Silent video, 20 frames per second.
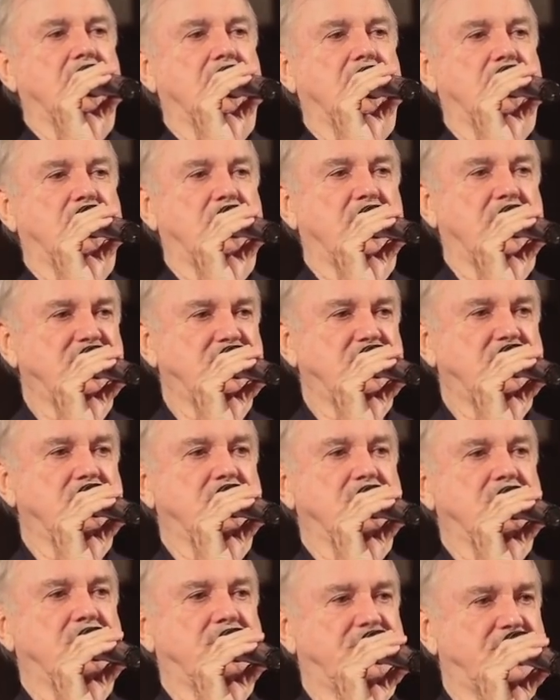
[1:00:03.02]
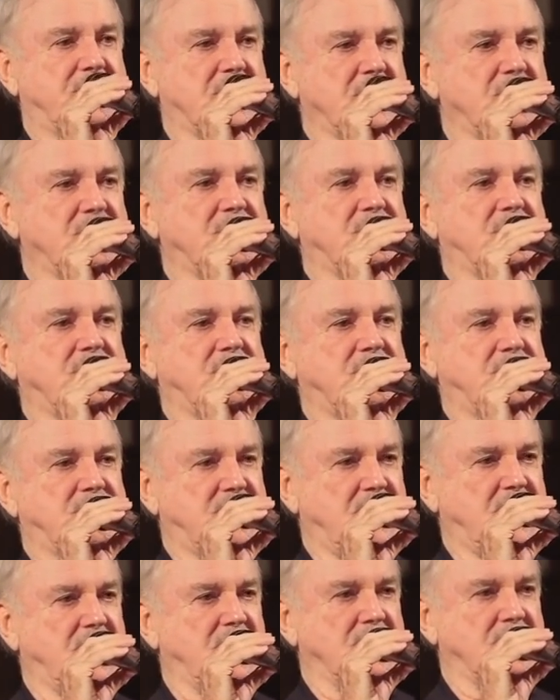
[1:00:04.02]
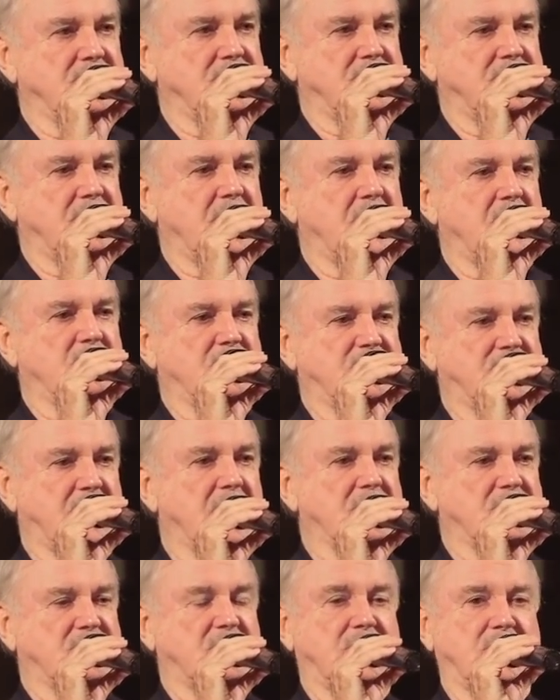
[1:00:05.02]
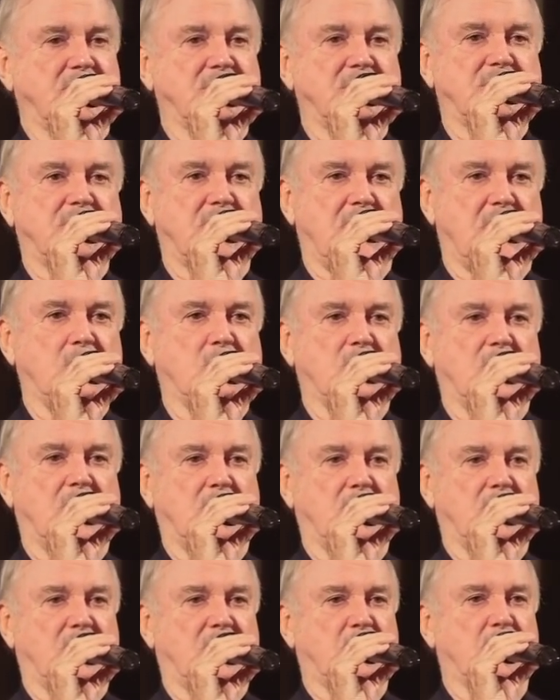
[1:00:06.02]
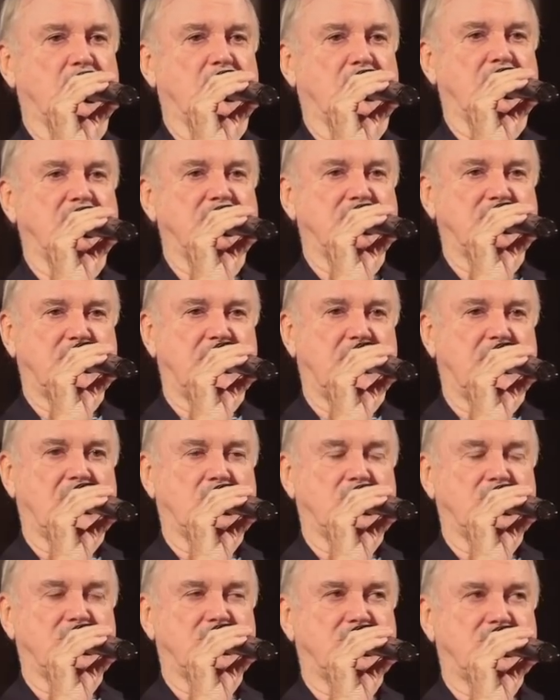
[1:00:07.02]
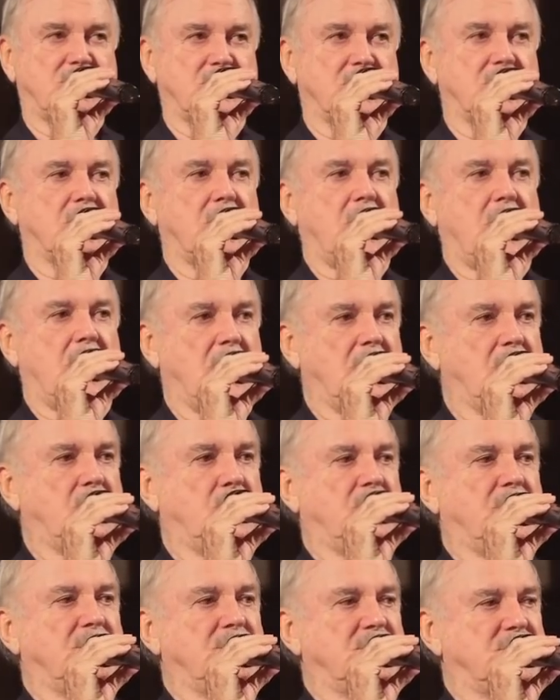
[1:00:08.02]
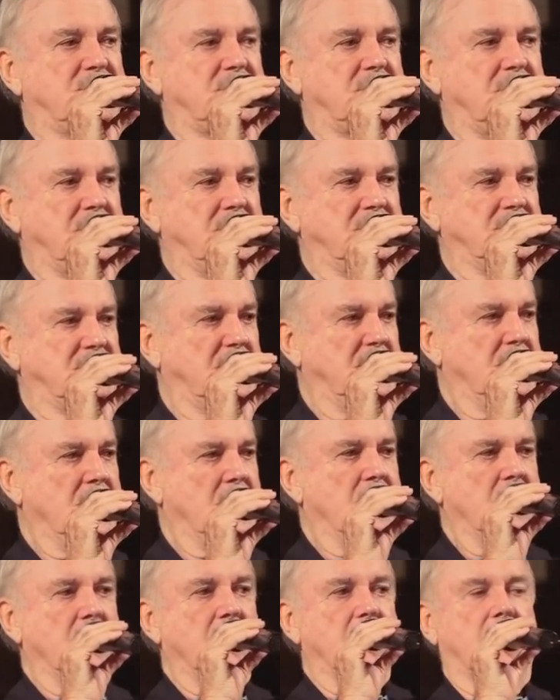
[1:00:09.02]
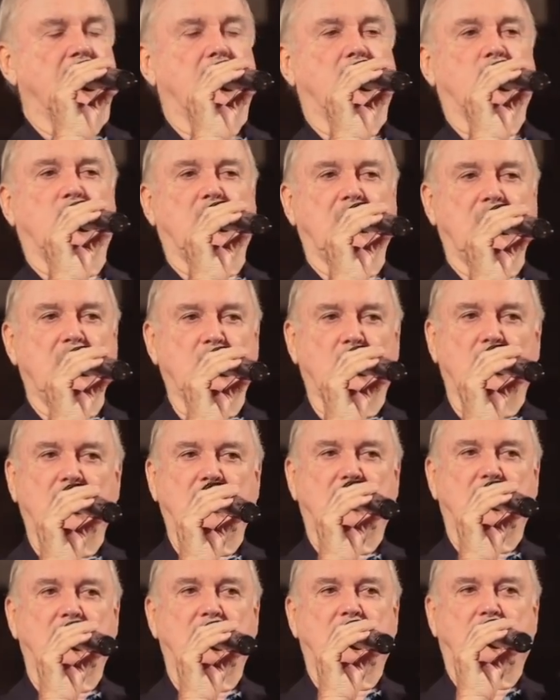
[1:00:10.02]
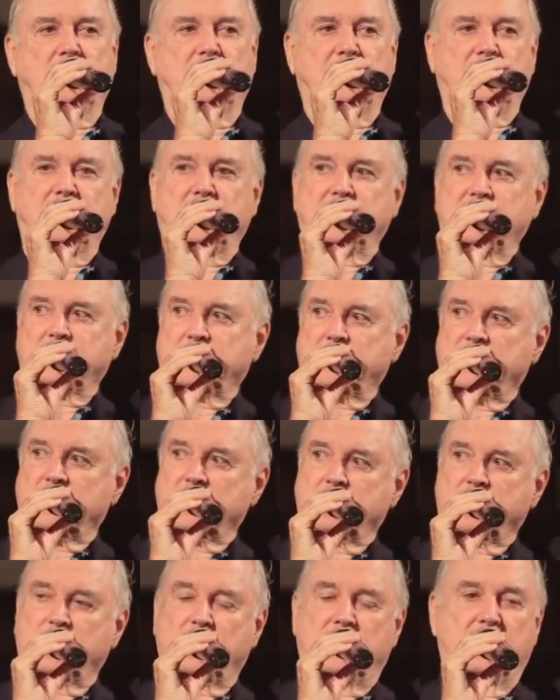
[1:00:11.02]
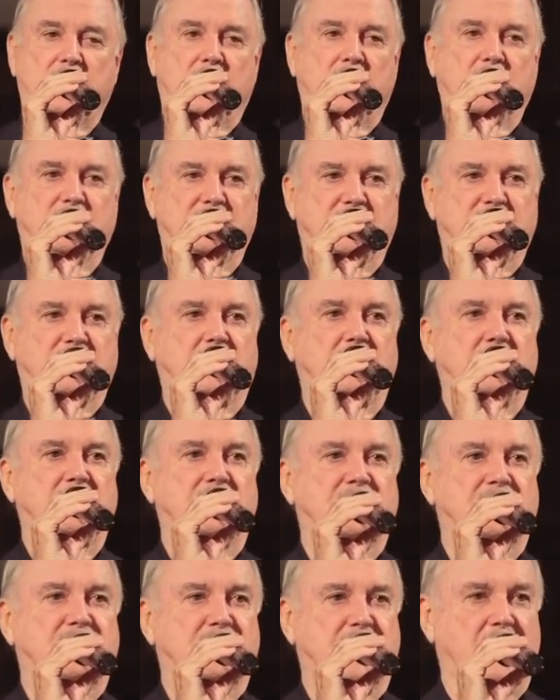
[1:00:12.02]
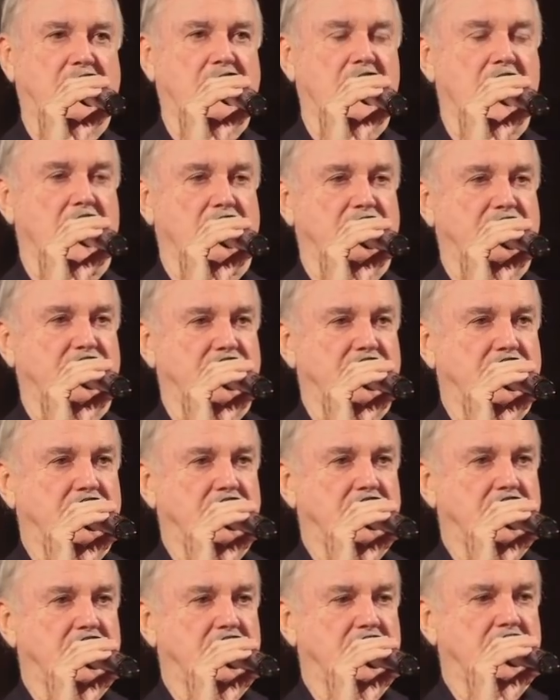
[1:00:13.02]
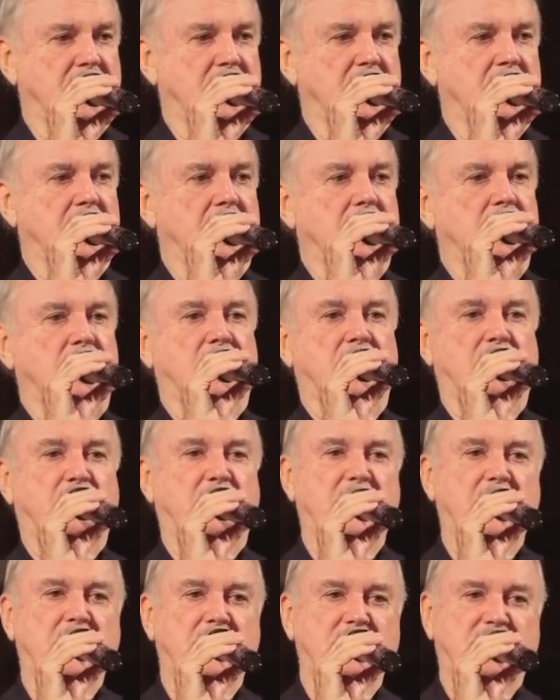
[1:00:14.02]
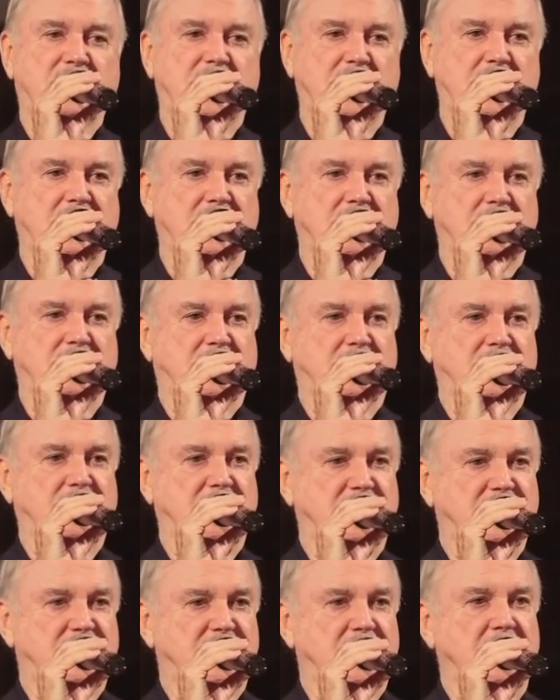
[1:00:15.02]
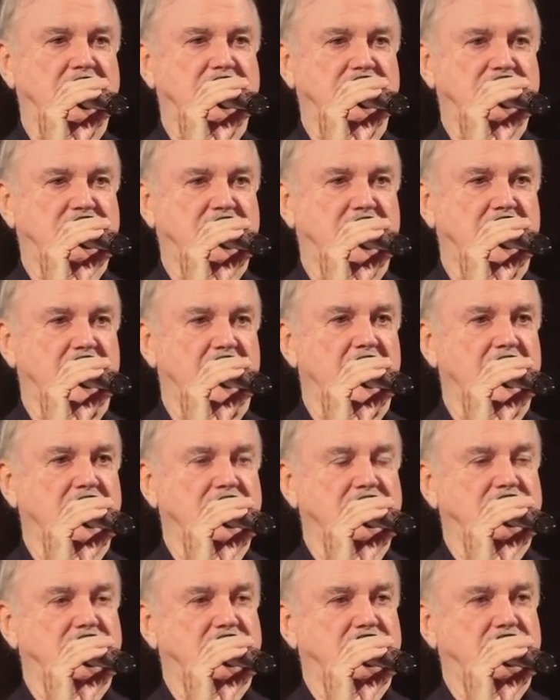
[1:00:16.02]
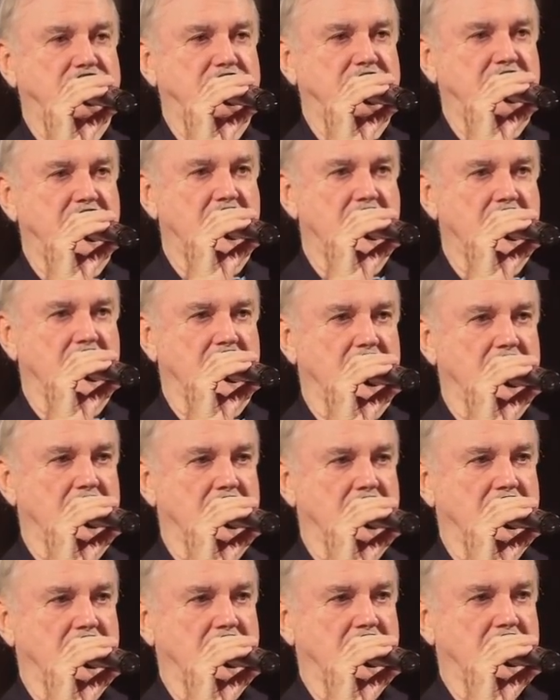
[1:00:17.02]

Reginald Francis Cheese. That was actually his name when he was born. His dad was John Edwin Cheese. And when he went into the First World War, he was so fed up with being teased that he changed the H to an L.